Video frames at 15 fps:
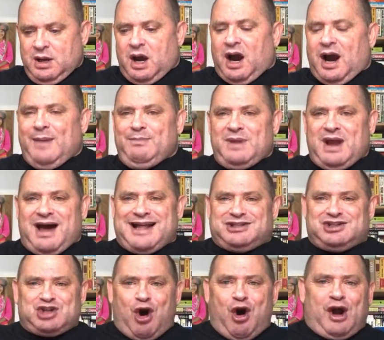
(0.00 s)
I'm not
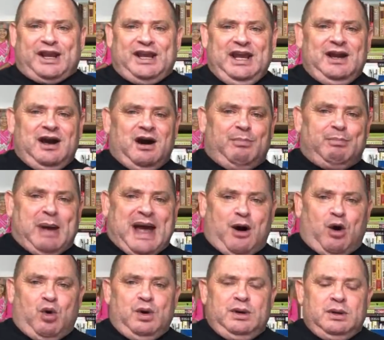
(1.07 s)
talking
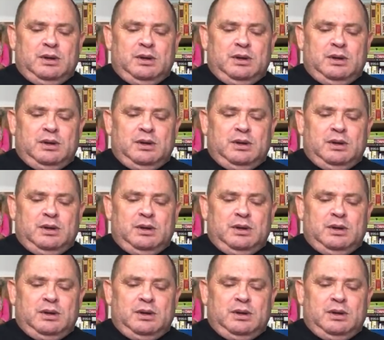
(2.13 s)
about